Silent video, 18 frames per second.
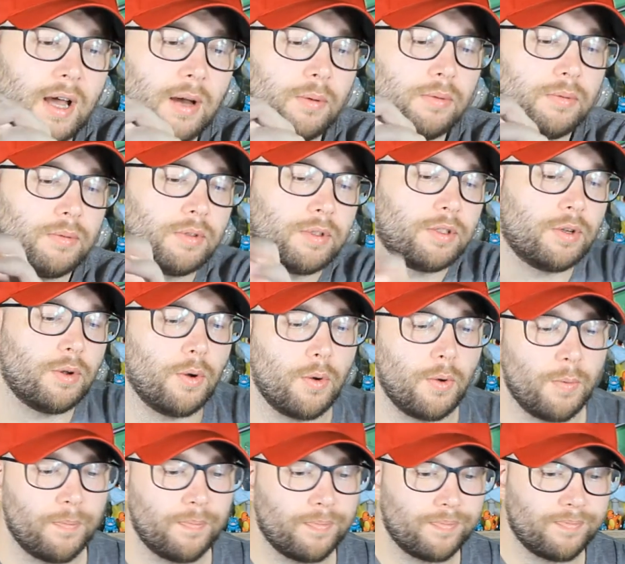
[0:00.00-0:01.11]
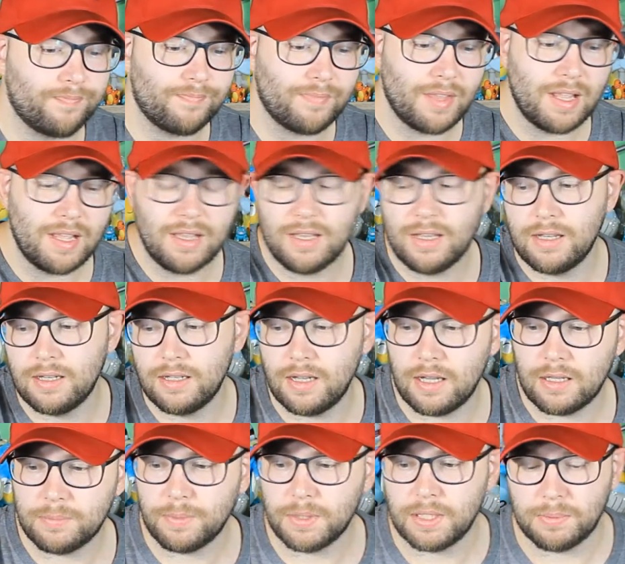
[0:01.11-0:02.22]
now, so
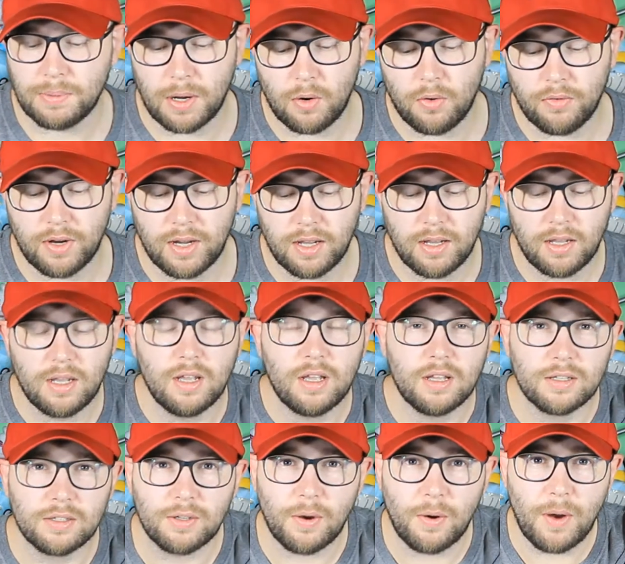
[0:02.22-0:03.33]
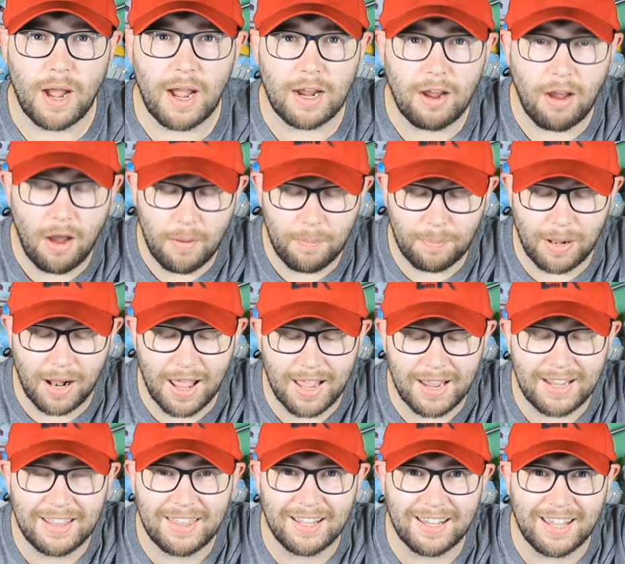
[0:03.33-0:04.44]
let's put these back over here. So I can't
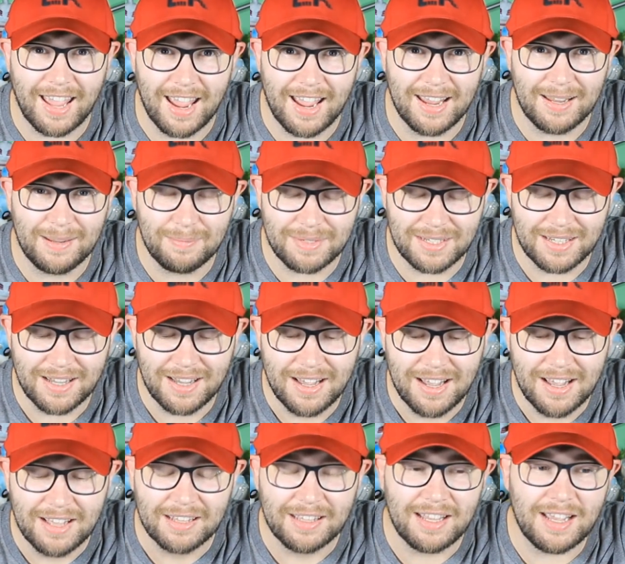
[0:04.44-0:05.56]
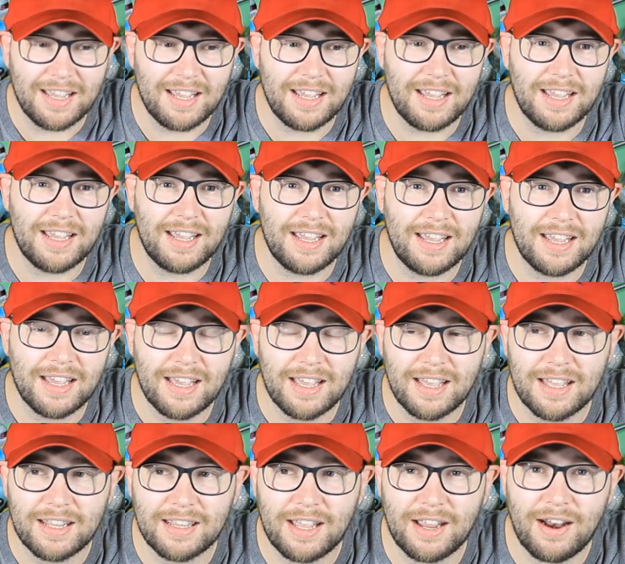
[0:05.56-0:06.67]
play the games. They
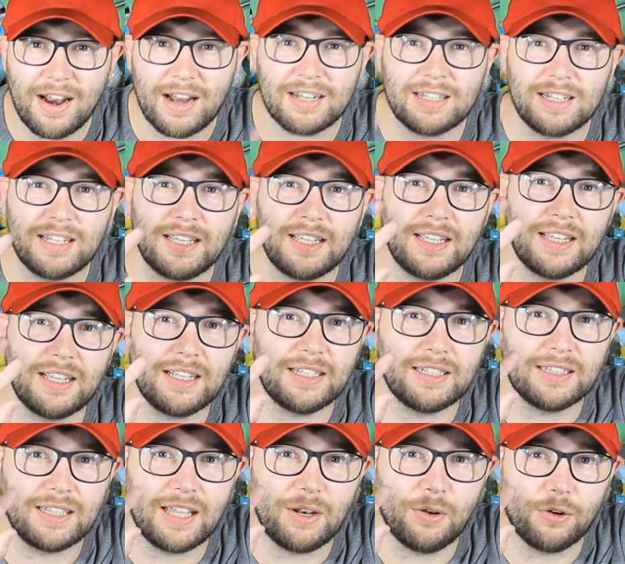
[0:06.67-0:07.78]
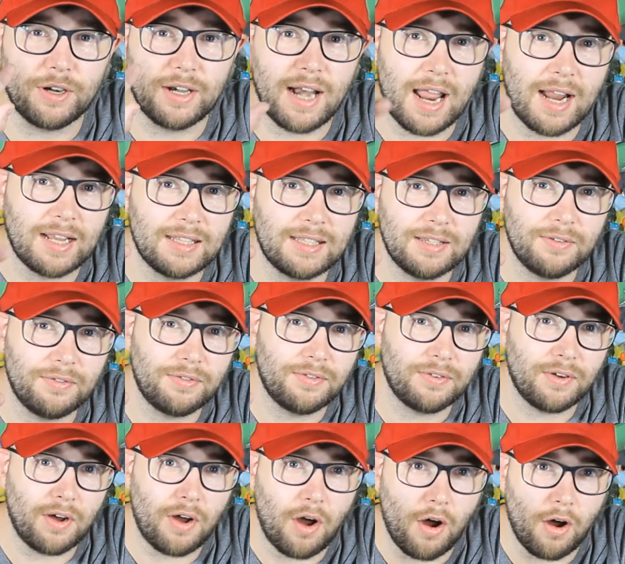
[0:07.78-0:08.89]
look negative
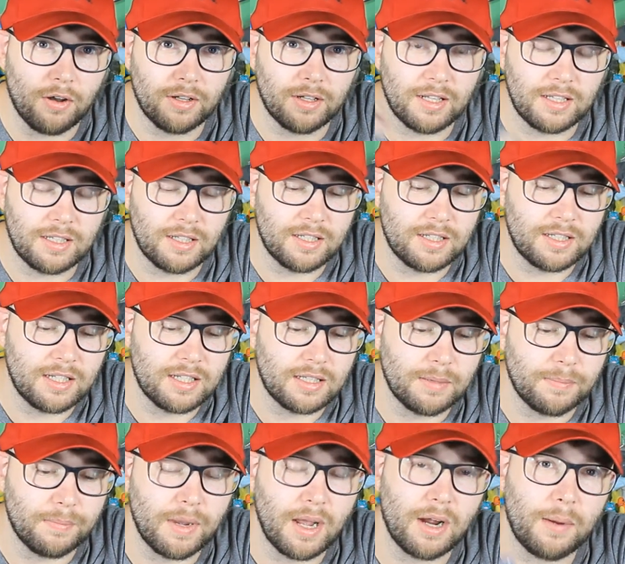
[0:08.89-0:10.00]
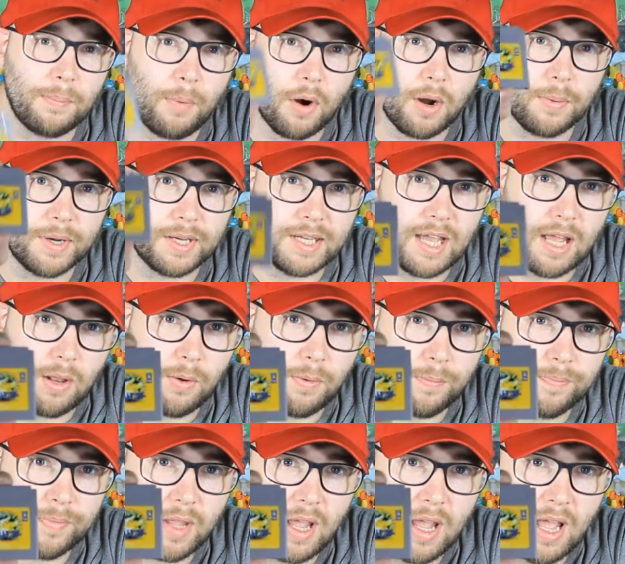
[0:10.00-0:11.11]
on the system. I got Pokemon Yellow.
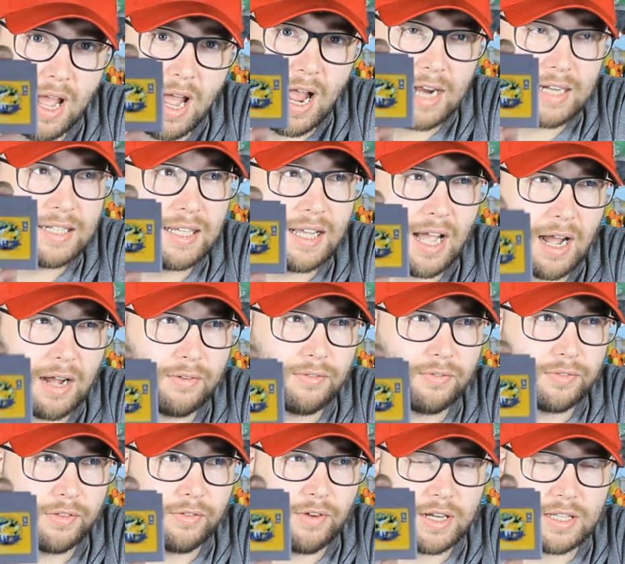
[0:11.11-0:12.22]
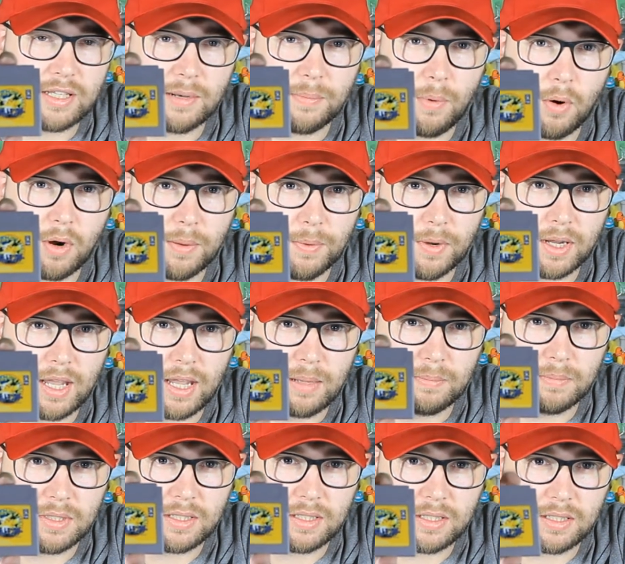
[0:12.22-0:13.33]
I actually have the rest of the Pokemon
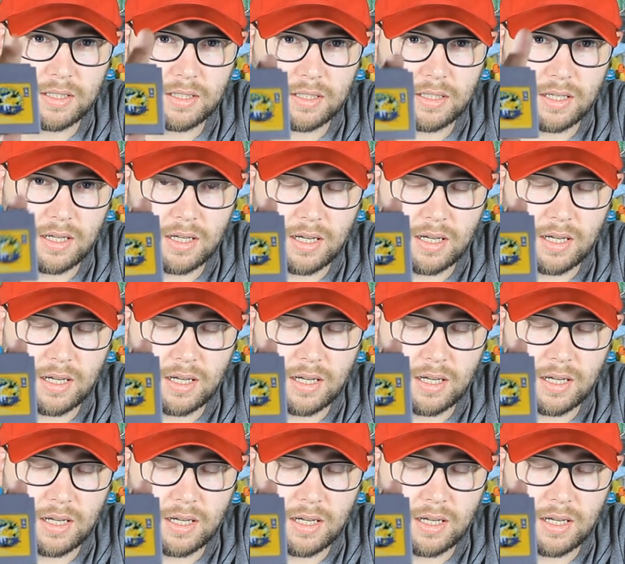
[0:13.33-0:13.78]
games